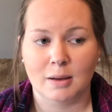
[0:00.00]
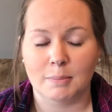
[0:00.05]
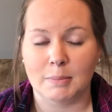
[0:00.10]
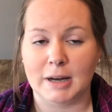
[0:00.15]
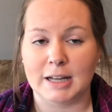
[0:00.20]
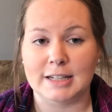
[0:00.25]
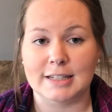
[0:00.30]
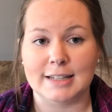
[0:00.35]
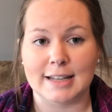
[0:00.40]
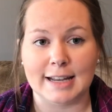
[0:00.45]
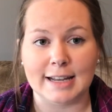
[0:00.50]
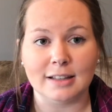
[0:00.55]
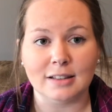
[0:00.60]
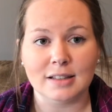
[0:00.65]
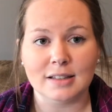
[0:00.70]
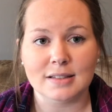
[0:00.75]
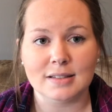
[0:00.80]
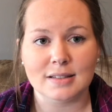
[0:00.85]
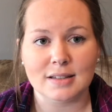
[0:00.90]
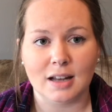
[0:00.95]
my
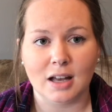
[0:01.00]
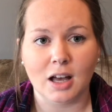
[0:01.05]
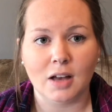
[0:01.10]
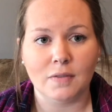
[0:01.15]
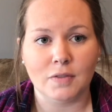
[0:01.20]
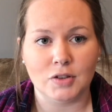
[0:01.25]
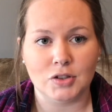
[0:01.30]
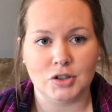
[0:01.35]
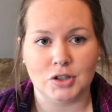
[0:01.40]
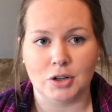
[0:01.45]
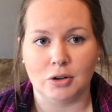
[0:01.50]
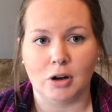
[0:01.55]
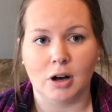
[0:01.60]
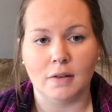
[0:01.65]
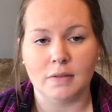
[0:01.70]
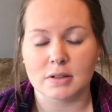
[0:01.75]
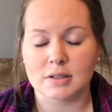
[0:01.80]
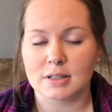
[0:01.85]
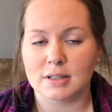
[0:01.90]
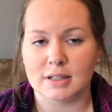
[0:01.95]
daily stuff is, you know,
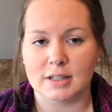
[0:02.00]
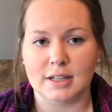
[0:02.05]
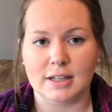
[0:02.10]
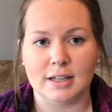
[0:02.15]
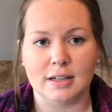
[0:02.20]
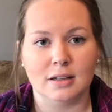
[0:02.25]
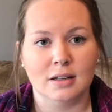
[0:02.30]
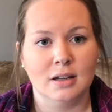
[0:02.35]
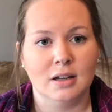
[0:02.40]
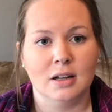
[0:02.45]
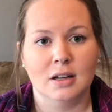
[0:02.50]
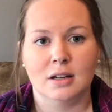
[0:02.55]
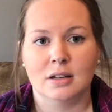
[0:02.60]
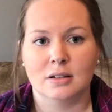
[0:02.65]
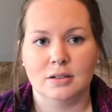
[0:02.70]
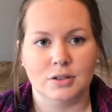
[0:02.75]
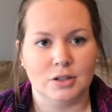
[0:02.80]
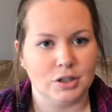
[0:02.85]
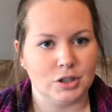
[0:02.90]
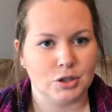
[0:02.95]
obviously
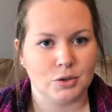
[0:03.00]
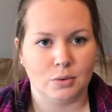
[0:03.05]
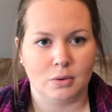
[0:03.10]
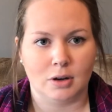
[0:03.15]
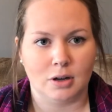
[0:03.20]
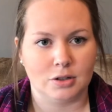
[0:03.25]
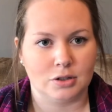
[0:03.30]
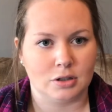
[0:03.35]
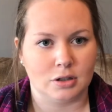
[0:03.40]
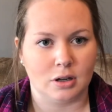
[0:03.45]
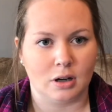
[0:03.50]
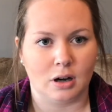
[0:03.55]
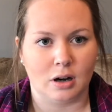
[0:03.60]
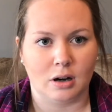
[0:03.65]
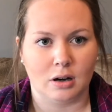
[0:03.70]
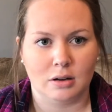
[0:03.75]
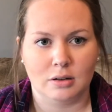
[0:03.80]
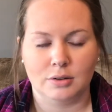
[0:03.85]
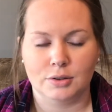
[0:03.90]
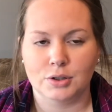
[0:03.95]

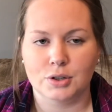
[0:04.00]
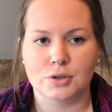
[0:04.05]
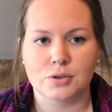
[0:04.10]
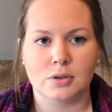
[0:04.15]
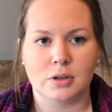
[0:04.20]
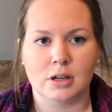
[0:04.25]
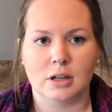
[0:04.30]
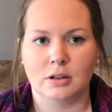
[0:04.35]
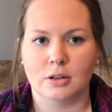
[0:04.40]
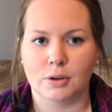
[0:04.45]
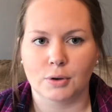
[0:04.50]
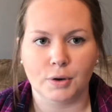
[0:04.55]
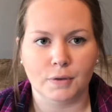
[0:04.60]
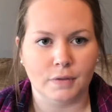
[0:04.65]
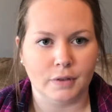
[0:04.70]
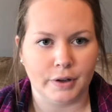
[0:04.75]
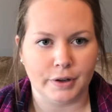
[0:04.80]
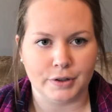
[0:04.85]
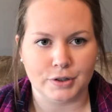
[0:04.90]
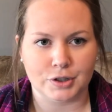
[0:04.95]
dishwasher, usually a load
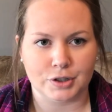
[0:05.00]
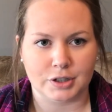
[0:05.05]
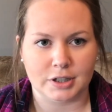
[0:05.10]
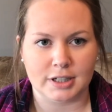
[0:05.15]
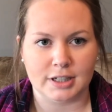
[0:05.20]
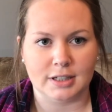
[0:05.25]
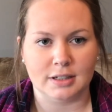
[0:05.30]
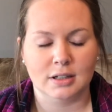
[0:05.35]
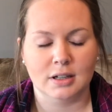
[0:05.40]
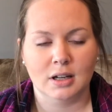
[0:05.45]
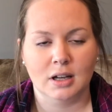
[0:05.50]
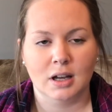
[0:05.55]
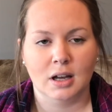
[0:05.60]
of laundry,